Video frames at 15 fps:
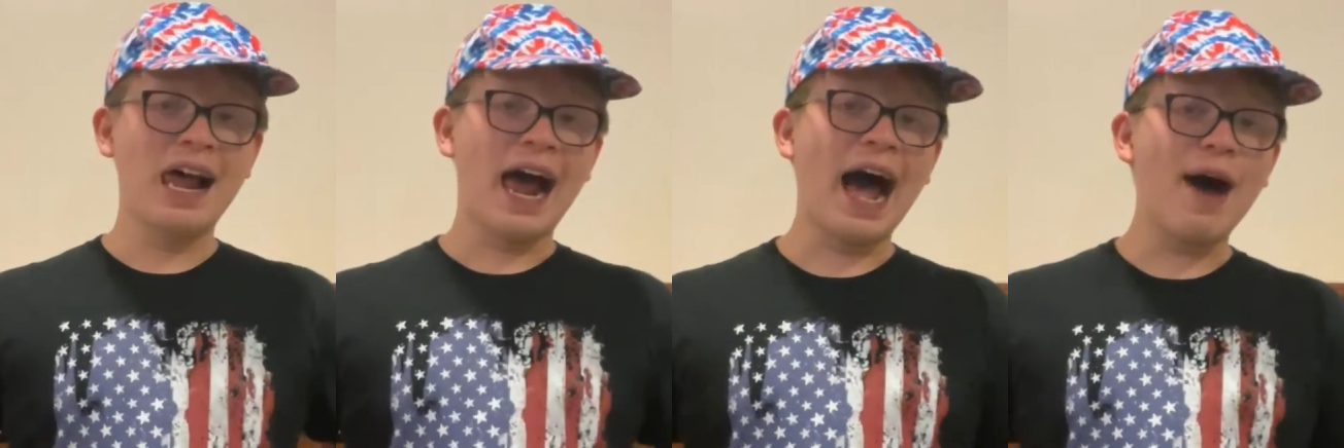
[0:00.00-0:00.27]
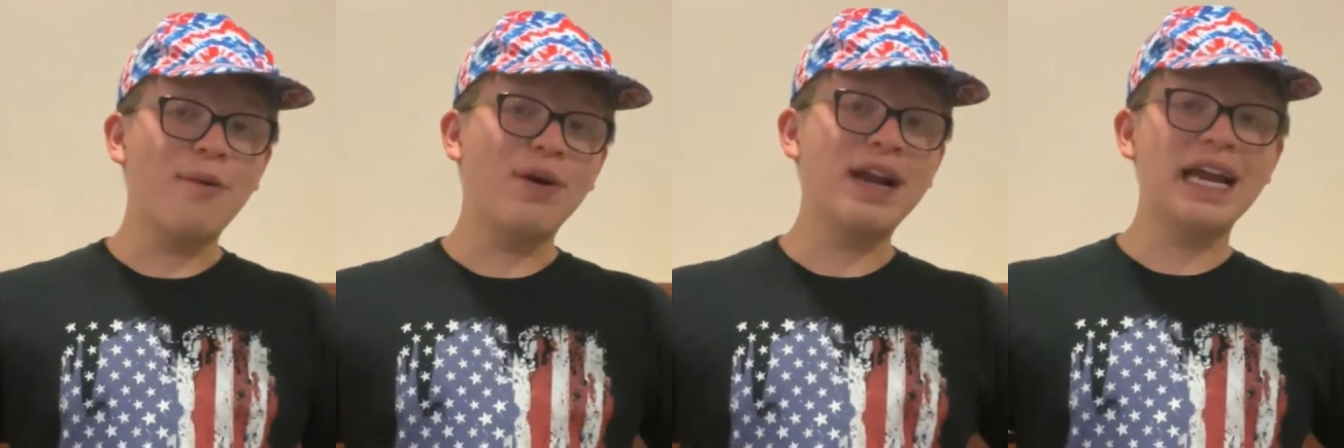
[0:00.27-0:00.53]

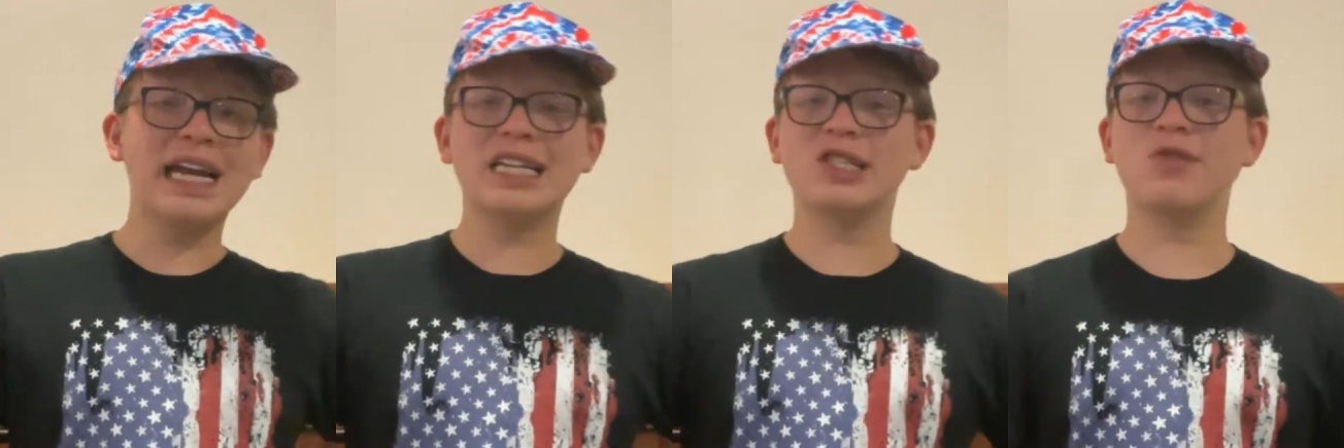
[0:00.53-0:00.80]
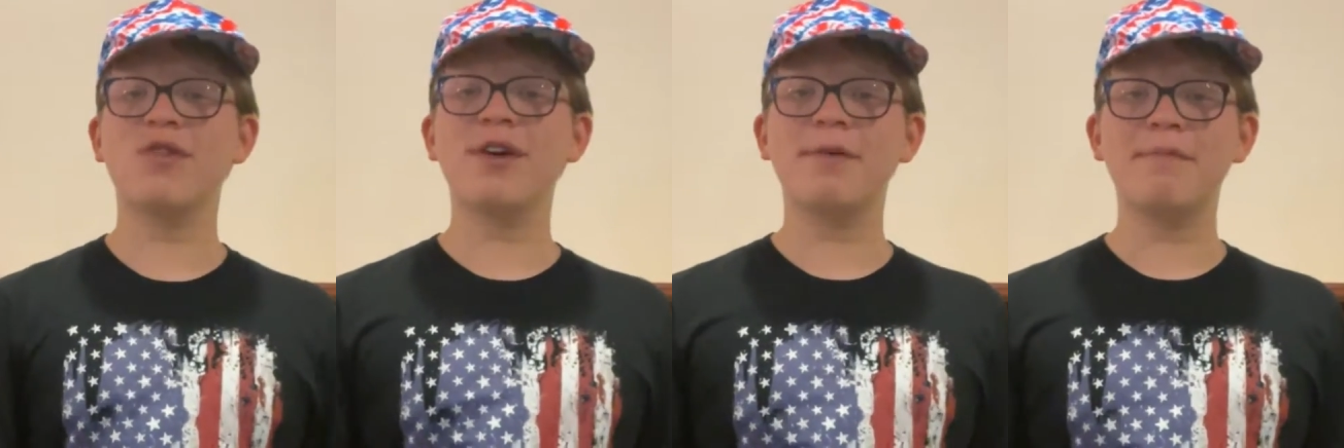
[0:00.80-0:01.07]
our
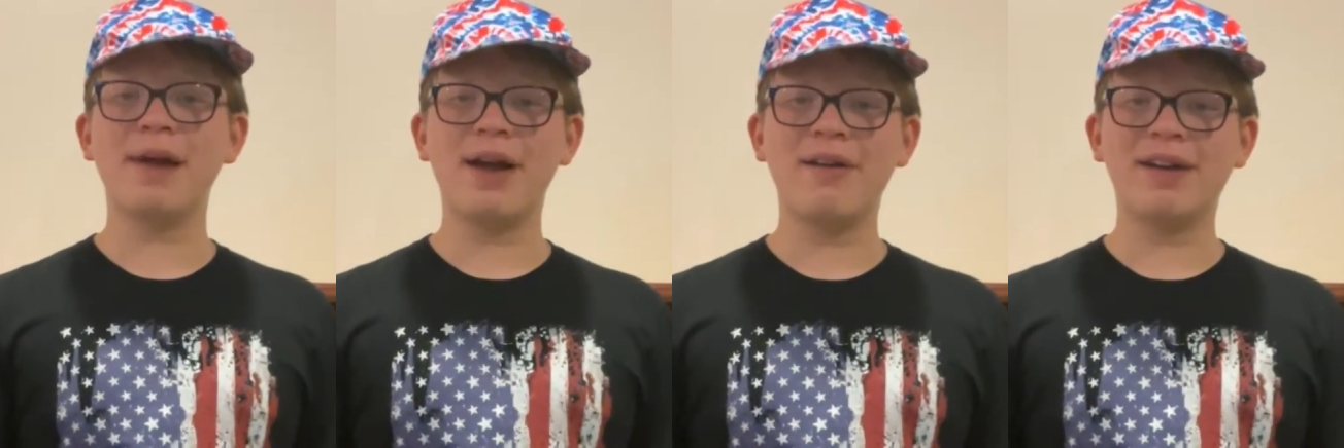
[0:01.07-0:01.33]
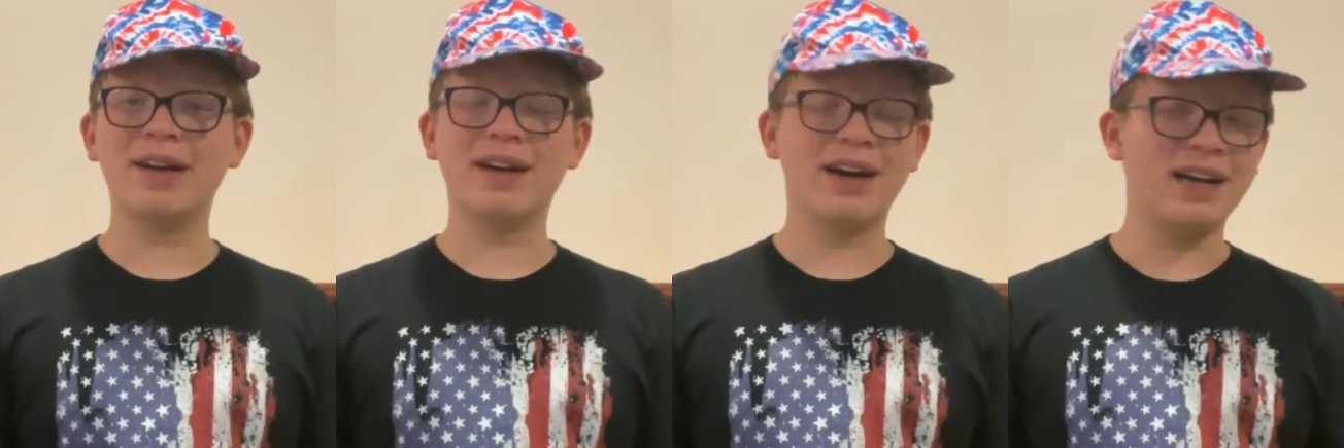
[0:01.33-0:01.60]
history of
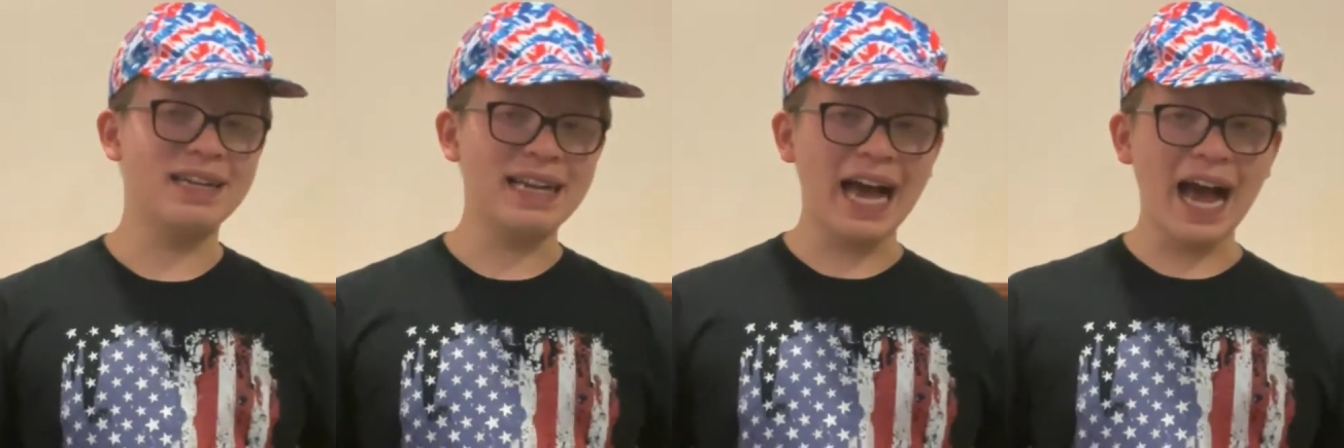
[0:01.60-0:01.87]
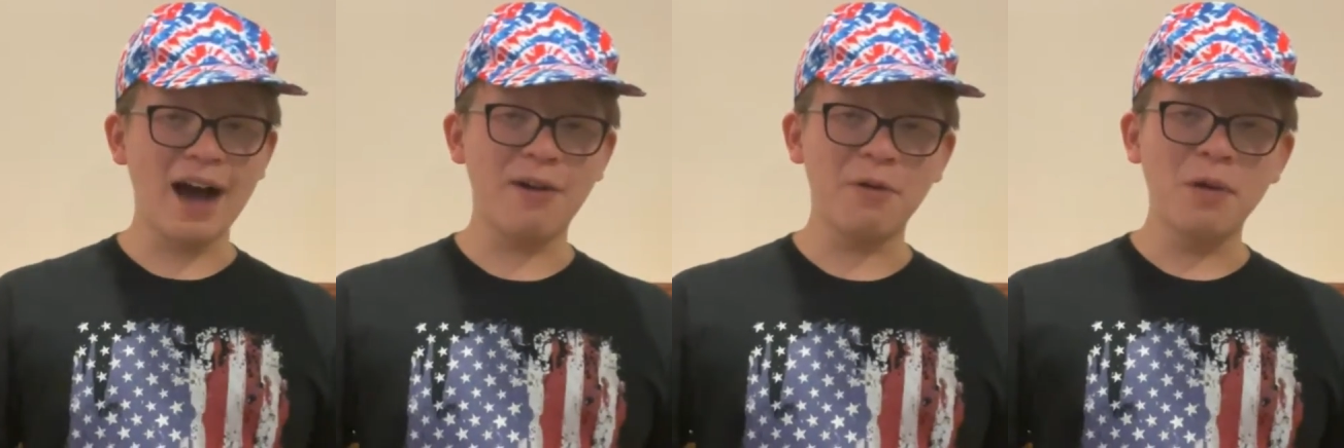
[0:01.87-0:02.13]
America and
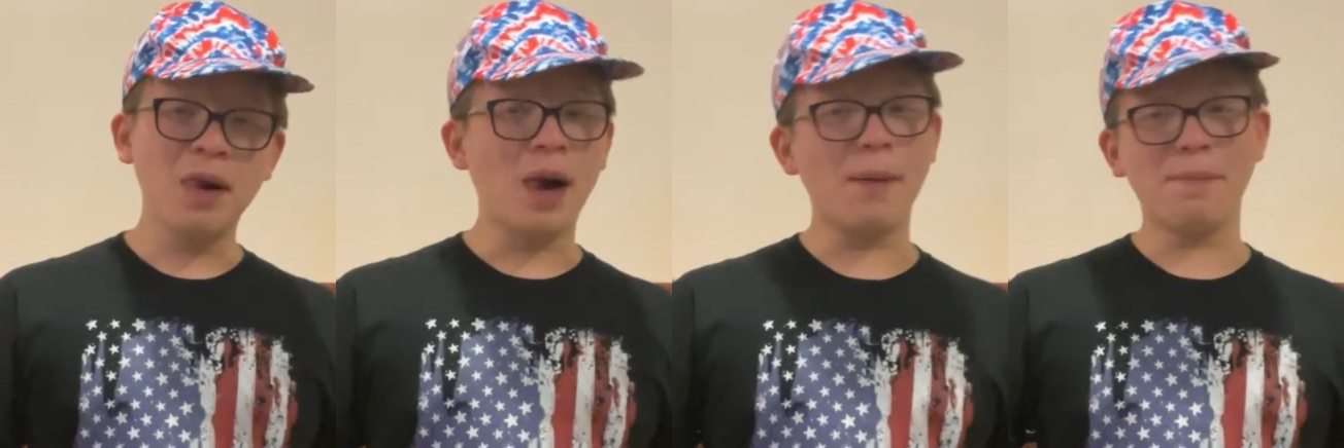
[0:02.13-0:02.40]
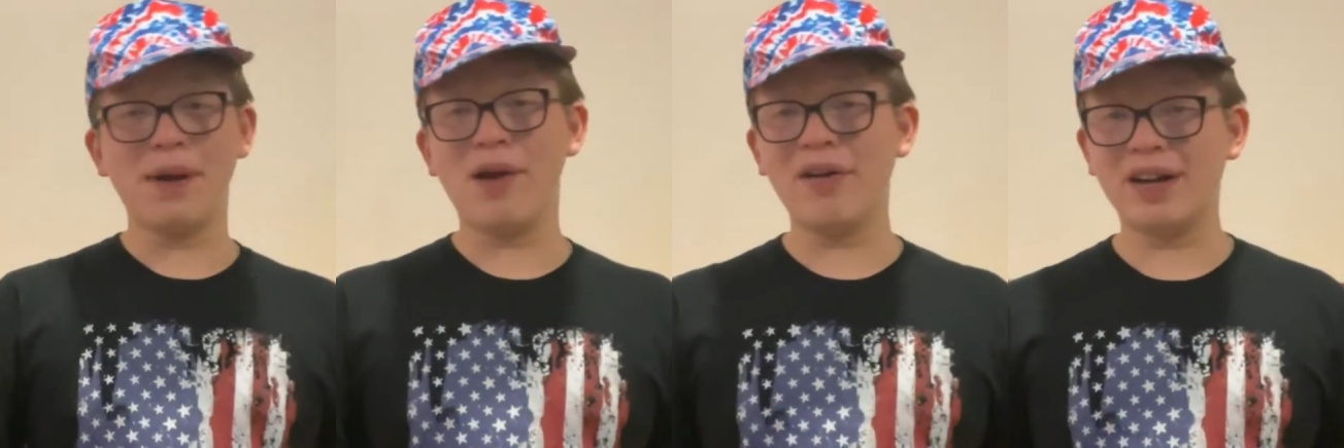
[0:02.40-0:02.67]
how
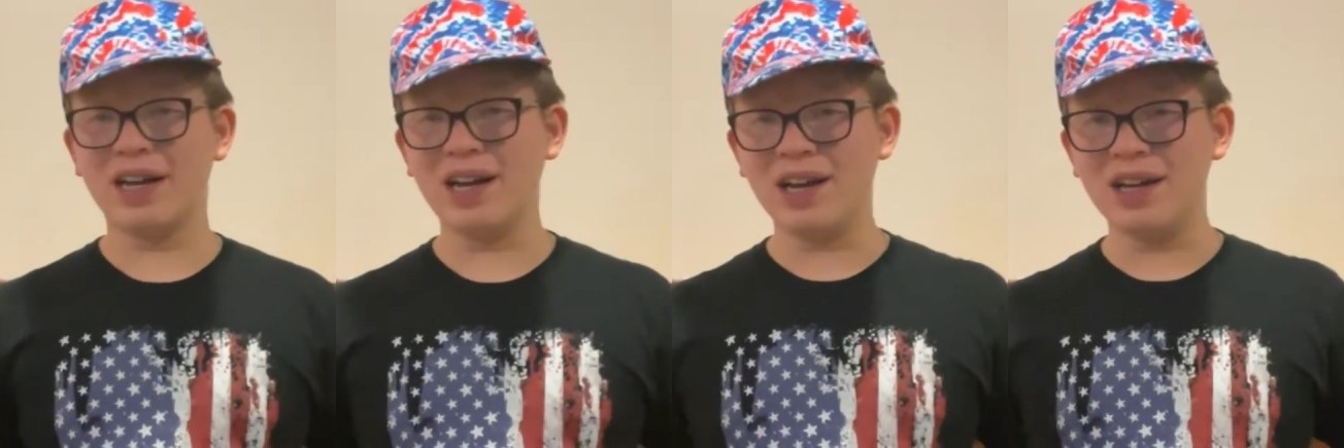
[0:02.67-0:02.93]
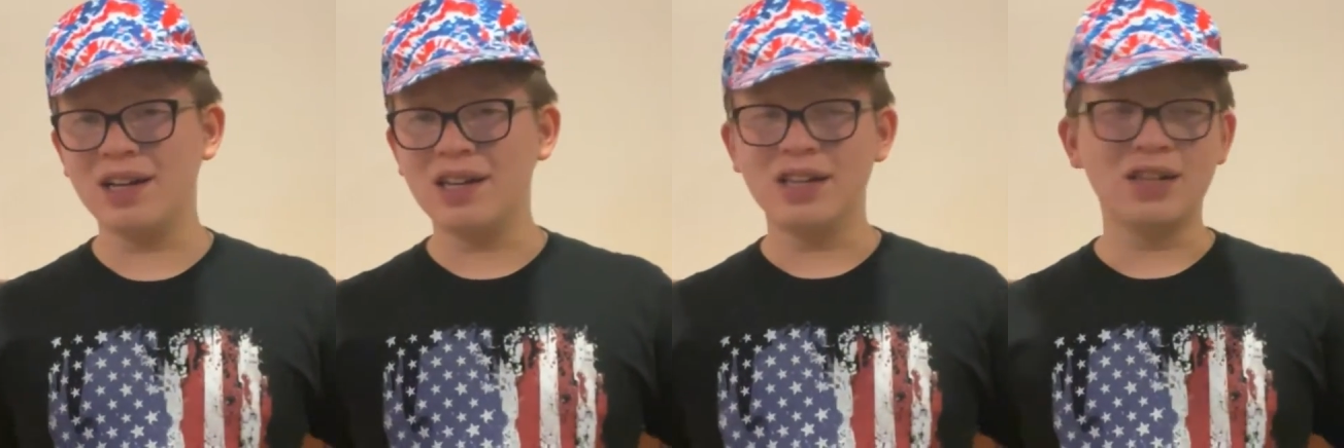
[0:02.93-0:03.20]
America